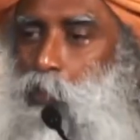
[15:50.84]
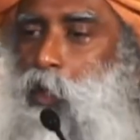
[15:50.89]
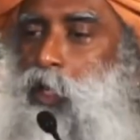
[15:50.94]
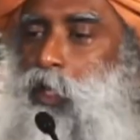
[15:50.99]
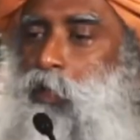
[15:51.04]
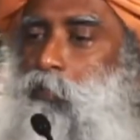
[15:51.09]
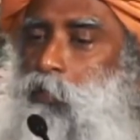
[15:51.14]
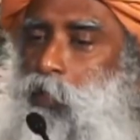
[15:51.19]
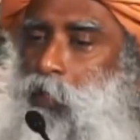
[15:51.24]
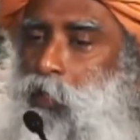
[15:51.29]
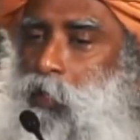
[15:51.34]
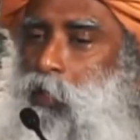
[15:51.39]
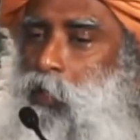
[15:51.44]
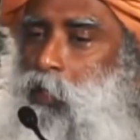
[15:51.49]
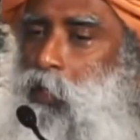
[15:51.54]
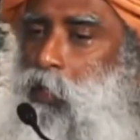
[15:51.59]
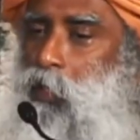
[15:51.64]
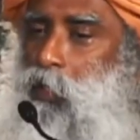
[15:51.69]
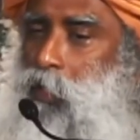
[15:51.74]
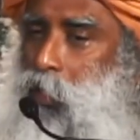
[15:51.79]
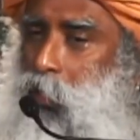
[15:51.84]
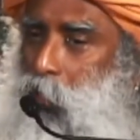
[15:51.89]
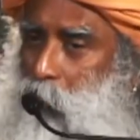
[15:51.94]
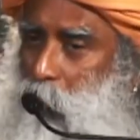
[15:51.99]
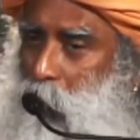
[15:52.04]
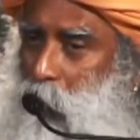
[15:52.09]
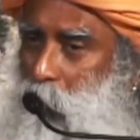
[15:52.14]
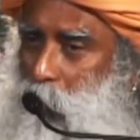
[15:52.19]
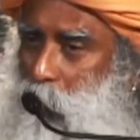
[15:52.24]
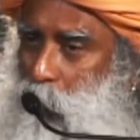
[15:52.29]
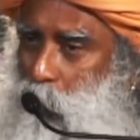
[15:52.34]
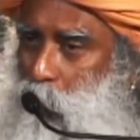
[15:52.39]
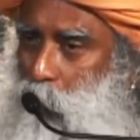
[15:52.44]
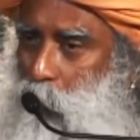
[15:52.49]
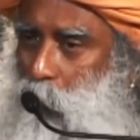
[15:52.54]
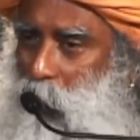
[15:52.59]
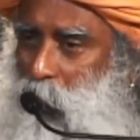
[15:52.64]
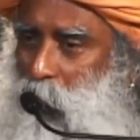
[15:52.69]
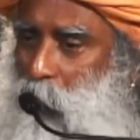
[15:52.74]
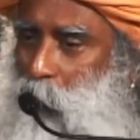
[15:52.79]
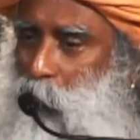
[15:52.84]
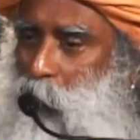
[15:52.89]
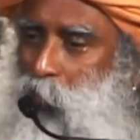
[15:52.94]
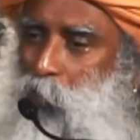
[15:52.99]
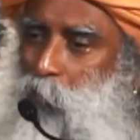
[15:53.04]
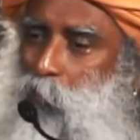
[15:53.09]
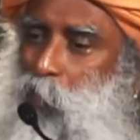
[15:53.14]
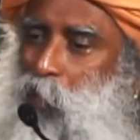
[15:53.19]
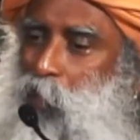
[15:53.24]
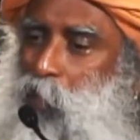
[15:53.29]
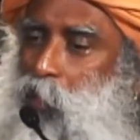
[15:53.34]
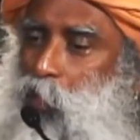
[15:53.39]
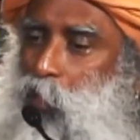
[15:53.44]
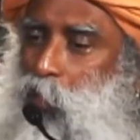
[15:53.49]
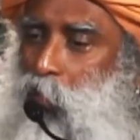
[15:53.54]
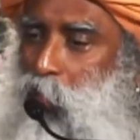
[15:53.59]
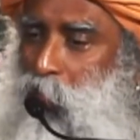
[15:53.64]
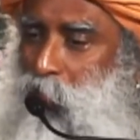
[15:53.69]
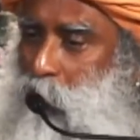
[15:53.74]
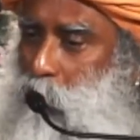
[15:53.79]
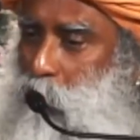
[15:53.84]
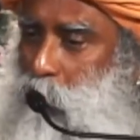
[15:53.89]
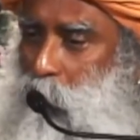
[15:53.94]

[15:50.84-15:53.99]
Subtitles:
whatever, the moment you become dependent on another